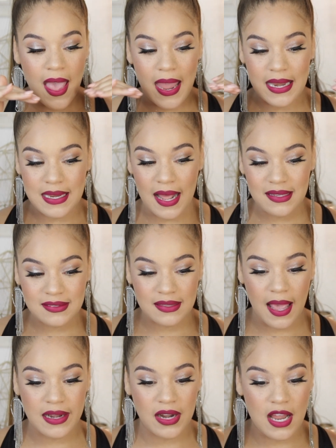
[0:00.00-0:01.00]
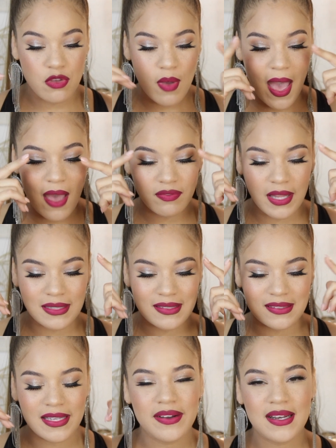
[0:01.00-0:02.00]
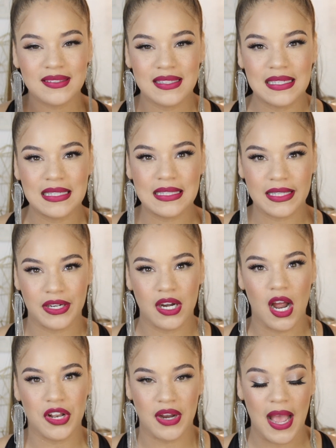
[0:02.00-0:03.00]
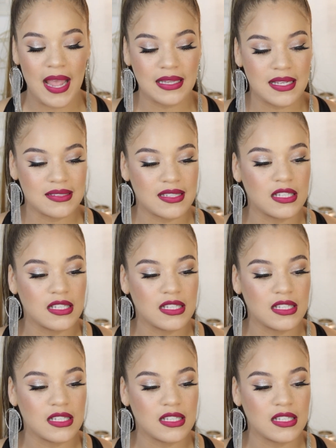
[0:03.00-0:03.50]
a nice liner, and you have like this iridescent glitter on your eyelids.